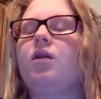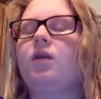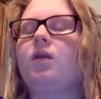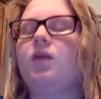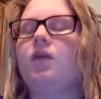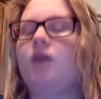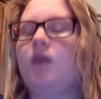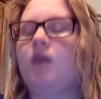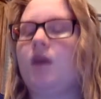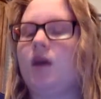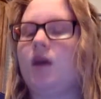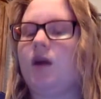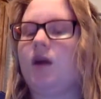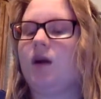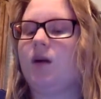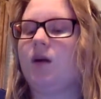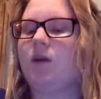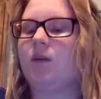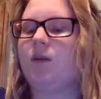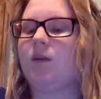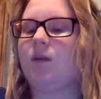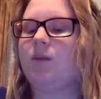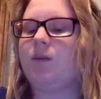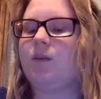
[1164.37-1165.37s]

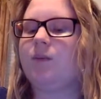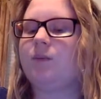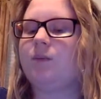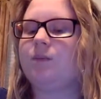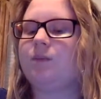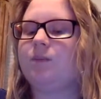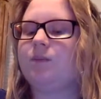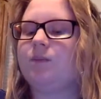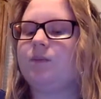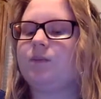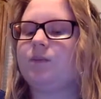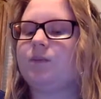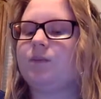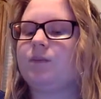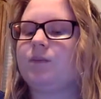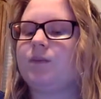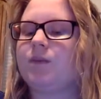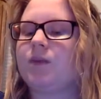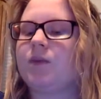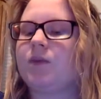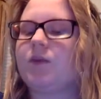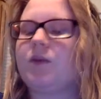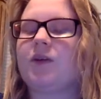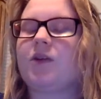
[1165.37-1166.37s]
the
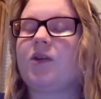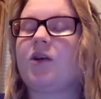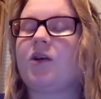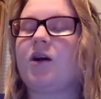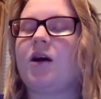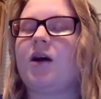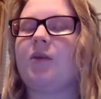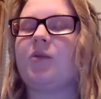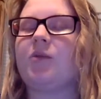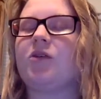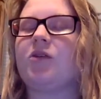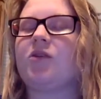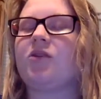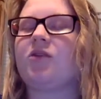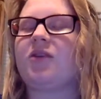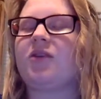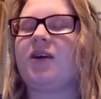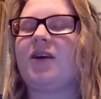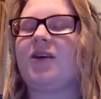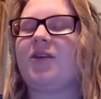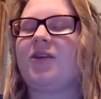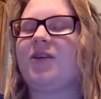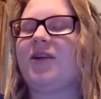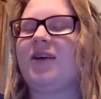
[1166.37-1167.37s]
sorry, I'm just
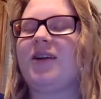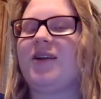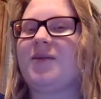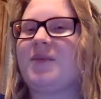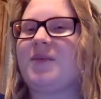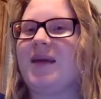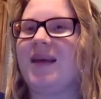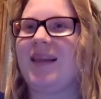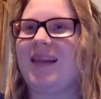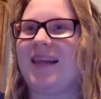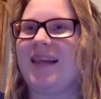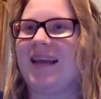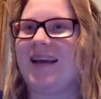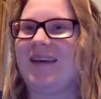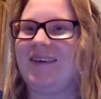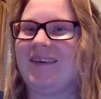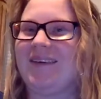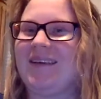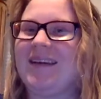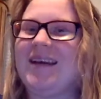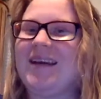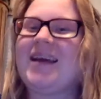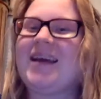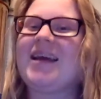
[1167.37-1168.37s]
trying to not space
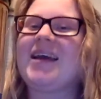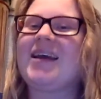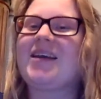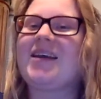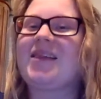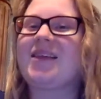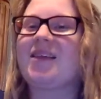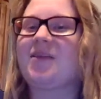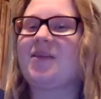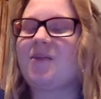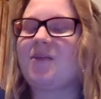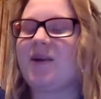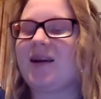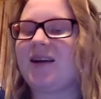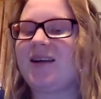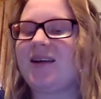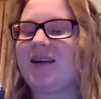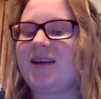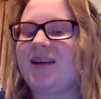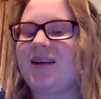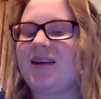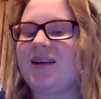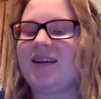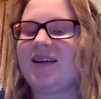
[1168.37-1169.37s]
out. There's
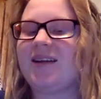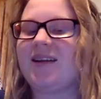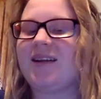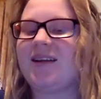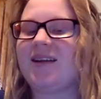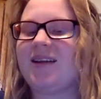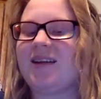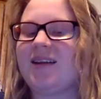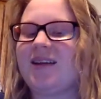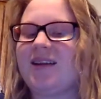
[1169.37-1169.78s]
plenty of people